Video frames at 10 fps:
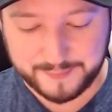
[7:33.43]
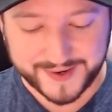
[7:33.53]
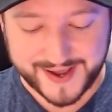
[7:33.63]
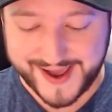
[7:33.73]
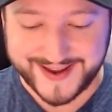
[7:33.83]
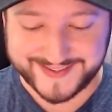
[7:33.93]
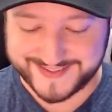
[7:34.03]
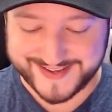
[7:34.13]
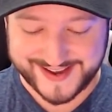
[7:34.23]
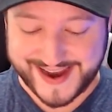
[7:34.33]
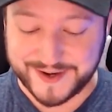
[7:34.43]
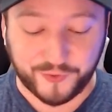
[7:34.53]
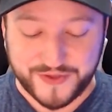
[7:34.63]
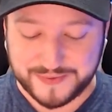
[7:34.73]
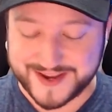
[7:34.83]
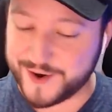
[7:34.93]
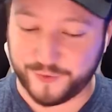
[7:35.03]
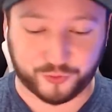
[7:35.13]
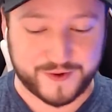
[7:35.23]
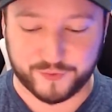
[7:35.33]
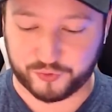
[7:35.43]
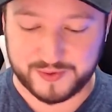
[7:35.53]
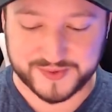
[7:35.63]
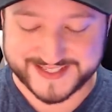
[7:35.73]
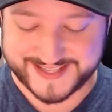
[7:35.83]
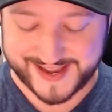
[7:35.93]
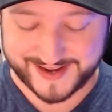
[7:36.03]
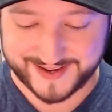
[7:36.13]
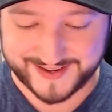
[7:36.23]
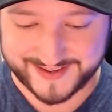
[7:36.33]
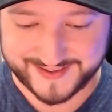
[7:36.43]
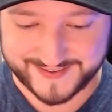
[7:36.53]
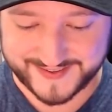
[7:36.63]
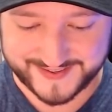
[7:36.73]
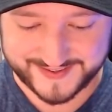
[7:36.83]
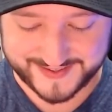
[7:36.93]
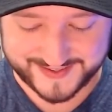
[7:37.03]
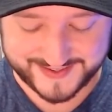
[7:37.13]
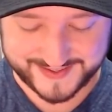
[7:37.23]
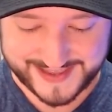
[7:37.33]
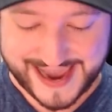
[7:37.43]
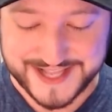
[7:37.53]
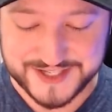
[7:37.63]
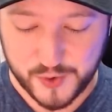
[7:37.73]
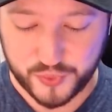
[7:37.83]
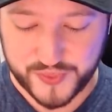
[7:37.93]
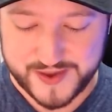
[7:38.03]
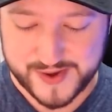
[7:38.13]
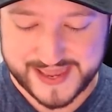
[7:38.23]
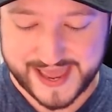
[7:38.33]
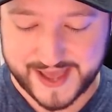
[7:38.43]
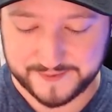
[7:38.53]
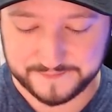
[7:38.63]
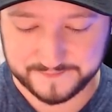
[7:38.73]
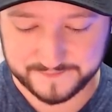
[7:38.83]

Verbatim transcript: But I I don't think we can go three for three with this deck. I don't think we can.